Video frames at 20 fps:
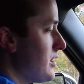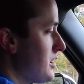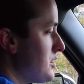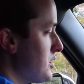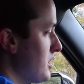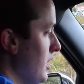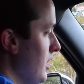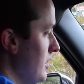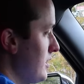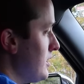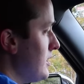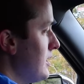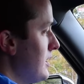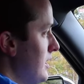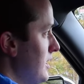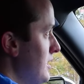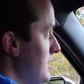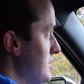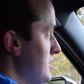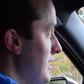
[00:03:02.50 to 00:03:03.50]
that you're on.
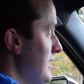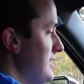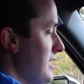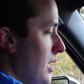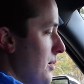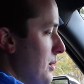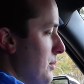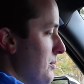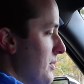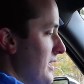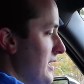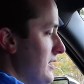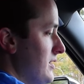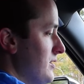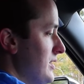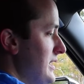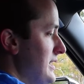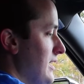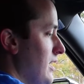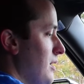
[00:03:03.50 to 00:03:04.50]
So that time it blinked
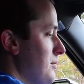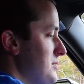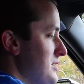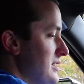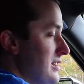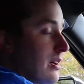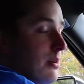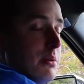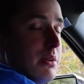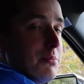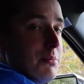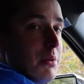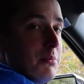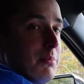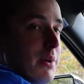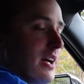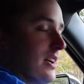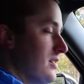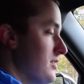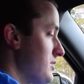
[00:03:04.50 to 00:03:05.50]
3 times to tell me I'm on
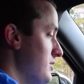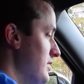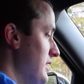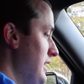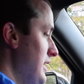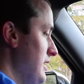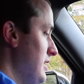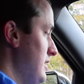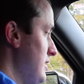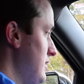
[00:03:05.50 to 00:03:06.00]
pattern 3.